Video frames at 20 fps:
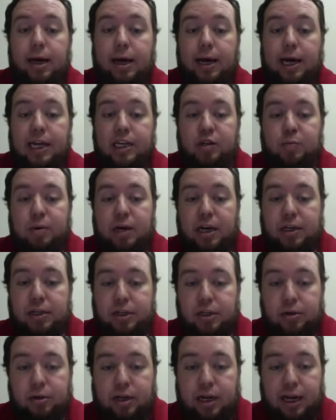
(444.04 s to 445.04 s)
as
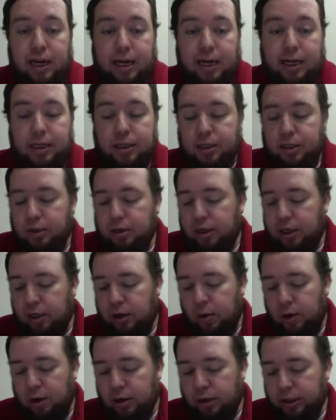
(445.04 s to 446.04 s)
best you can so that
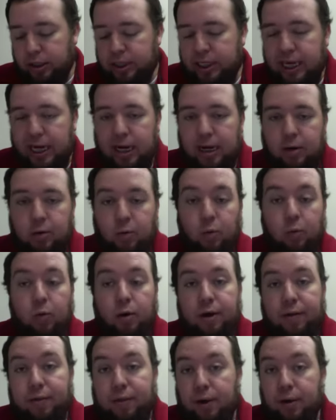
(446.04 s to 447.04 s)
you understand
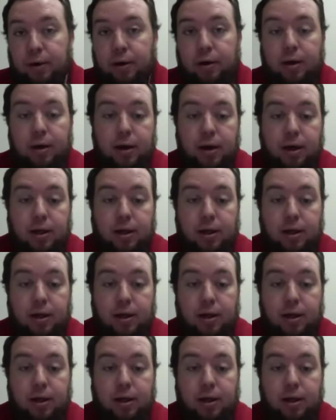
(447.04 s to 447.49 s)
what the